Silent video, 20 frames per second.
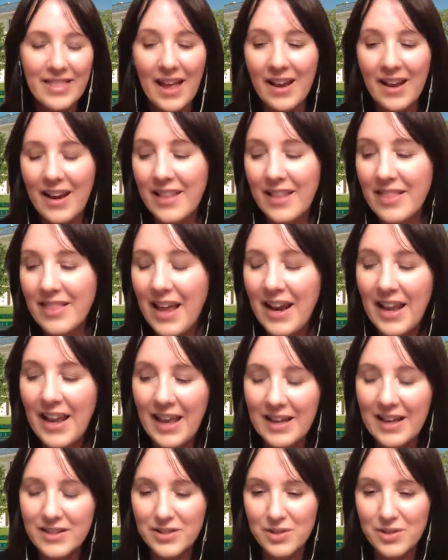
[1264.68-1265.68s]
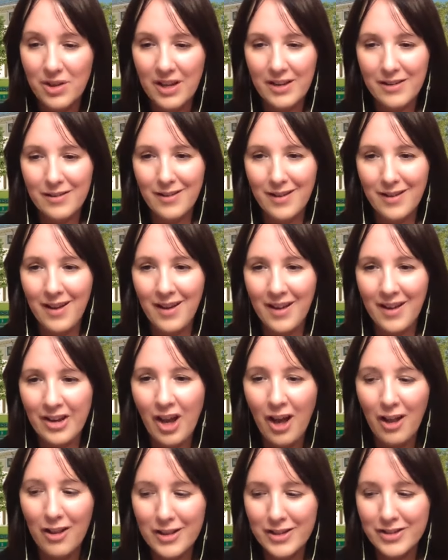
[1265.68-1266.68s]
that, that hands-on uh,
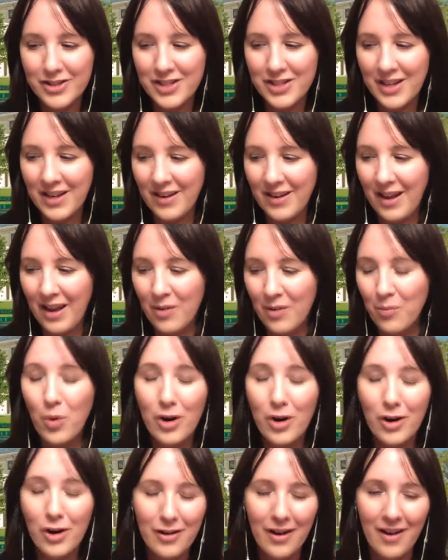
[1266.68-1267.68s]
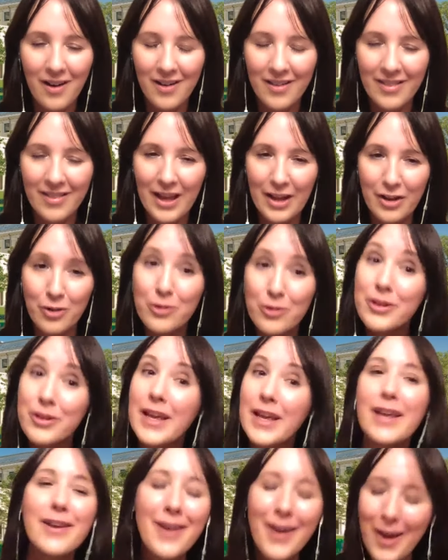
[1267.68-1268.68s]
knowledge and, and work uh, that you'll
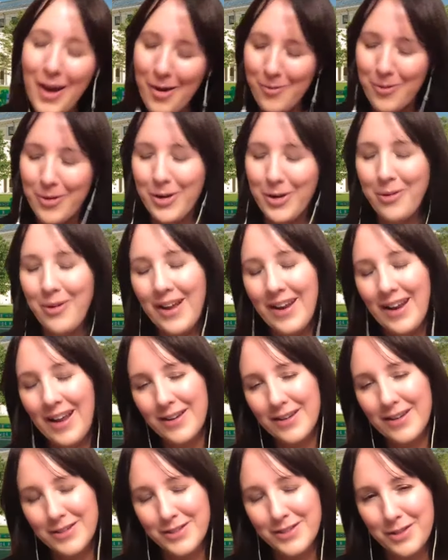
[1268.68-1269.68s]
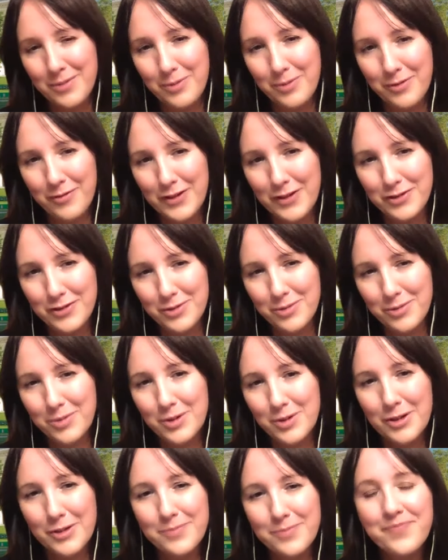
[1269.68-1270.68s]
need when you head out into the professional
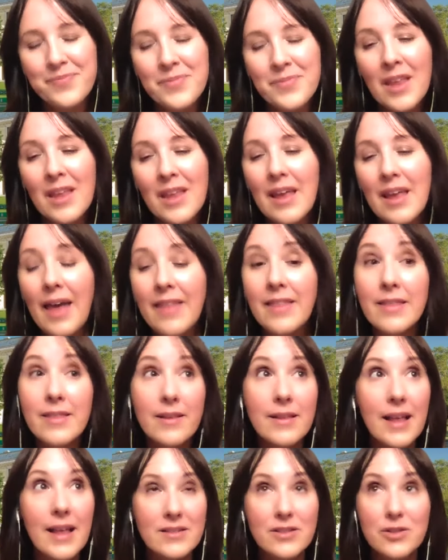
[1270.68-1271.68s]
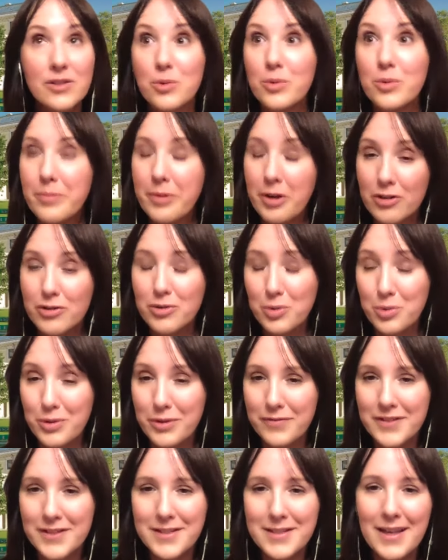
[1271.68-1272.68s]
world. And then the last school would be our School
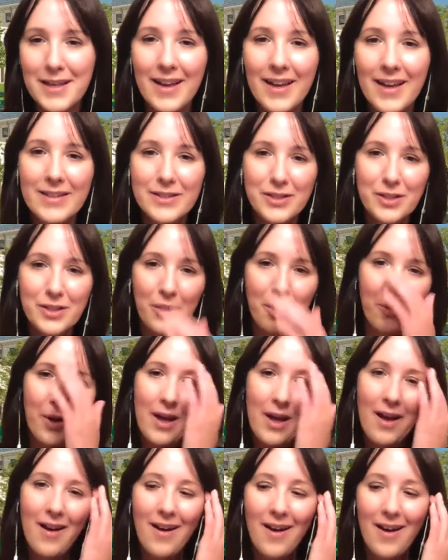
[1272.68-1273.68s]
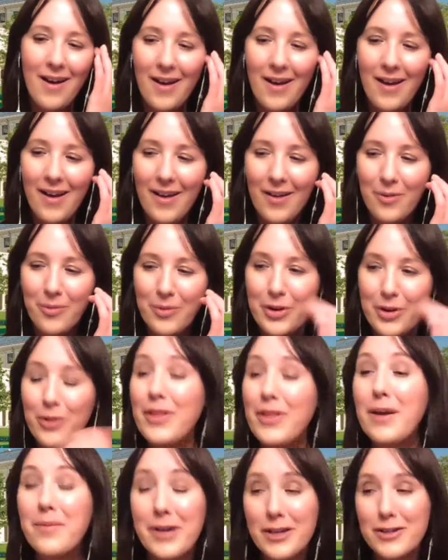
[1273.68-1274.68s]
of Design. So uh, when you
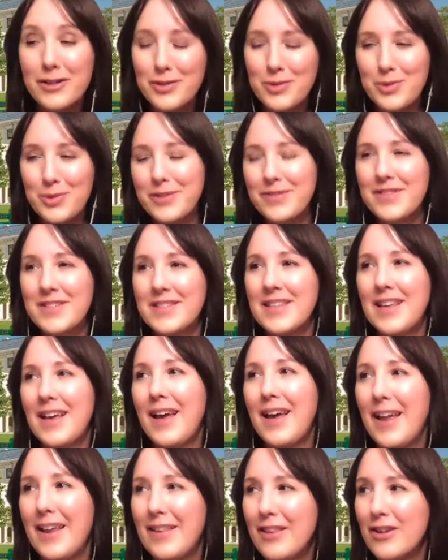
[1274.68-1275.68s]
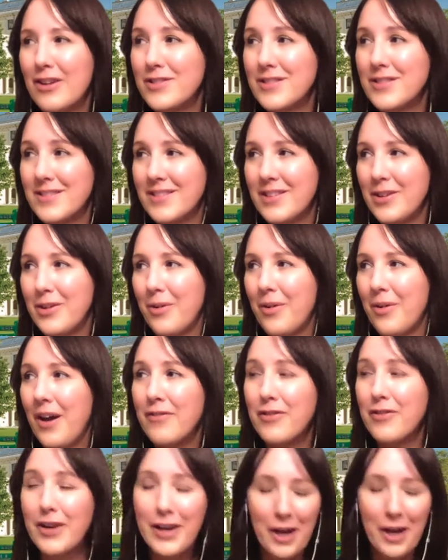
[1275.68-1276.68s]
think about School of Design, there's, you know,
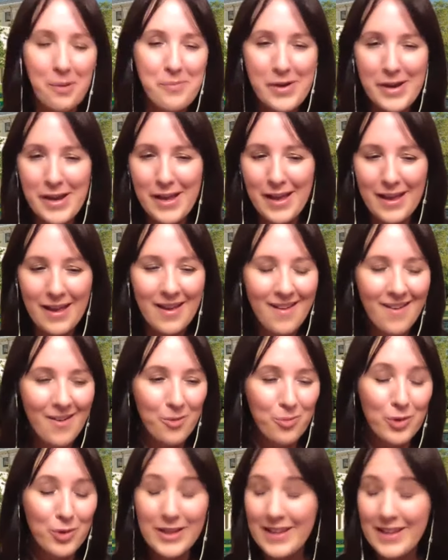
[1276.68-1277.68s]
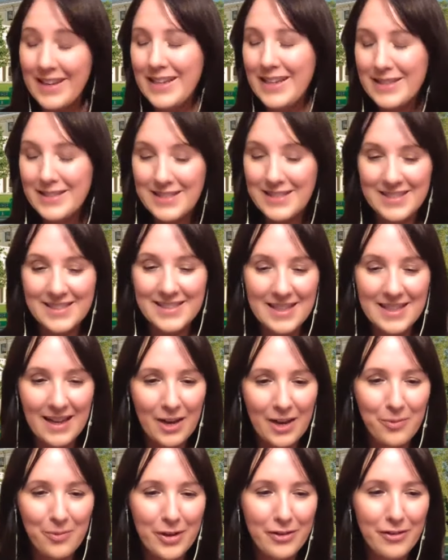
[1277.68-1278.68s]
every company really needs
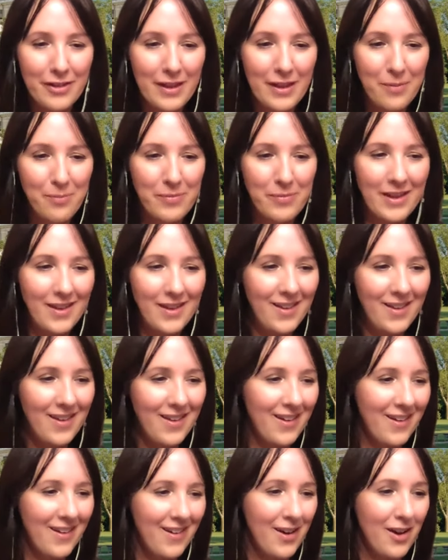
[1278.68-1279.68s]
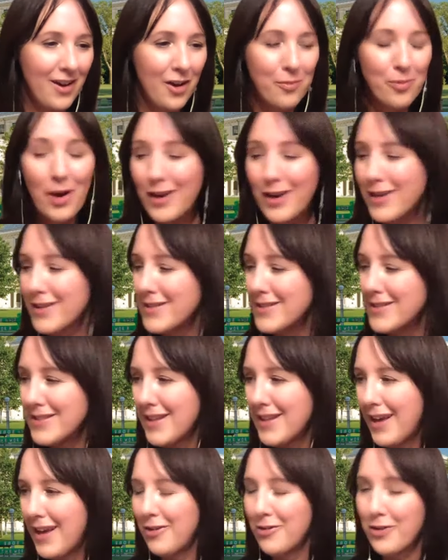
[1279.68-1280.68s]
design, whether that be uh, product
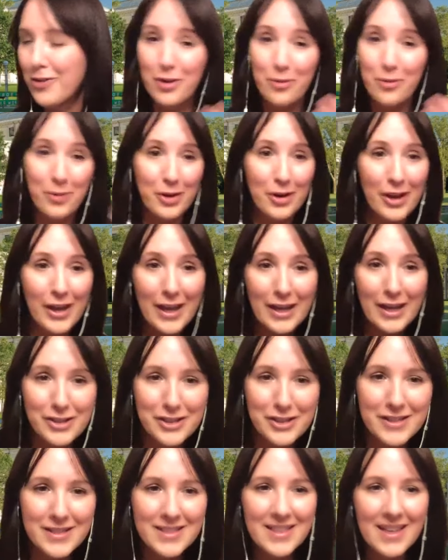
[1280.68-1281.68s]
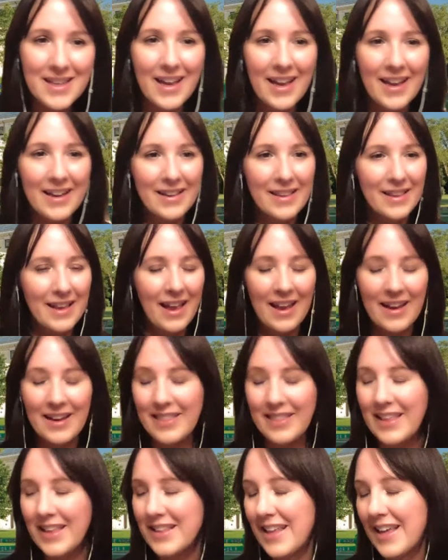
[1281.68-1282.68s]
design or communication design,
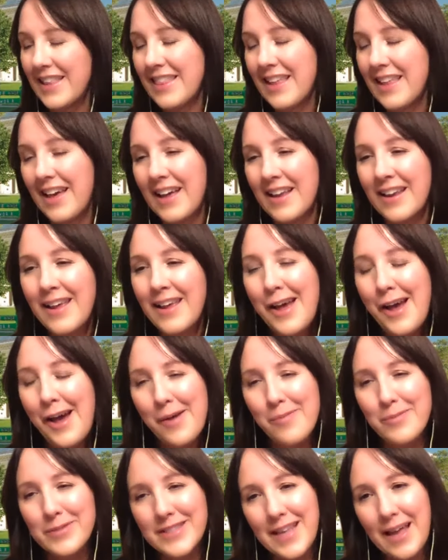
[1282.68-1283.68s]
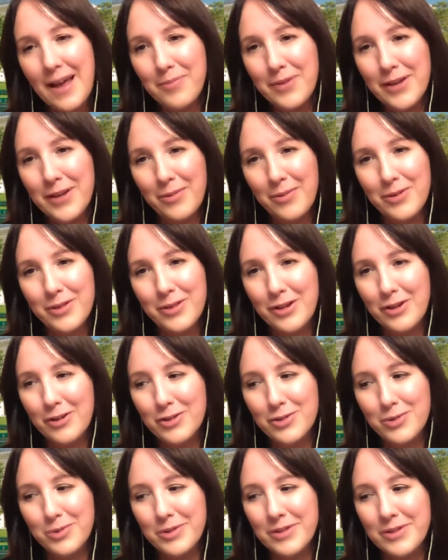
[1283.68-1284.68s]
anything like that um, is happening within our
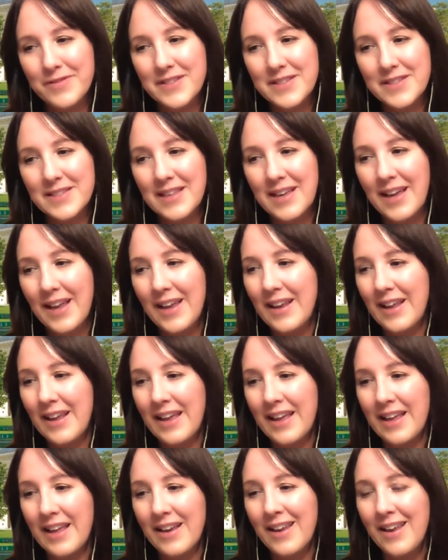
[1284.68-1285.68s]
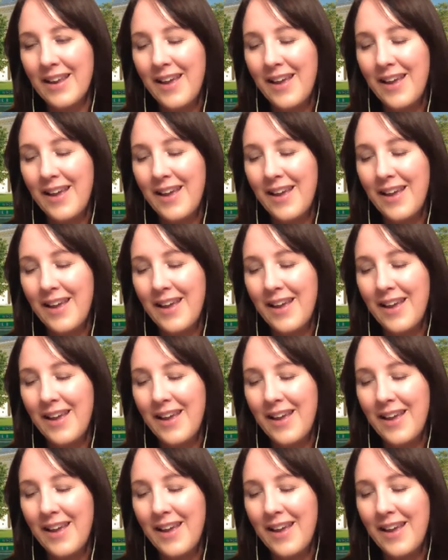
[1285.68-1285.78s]
School of Design. Again,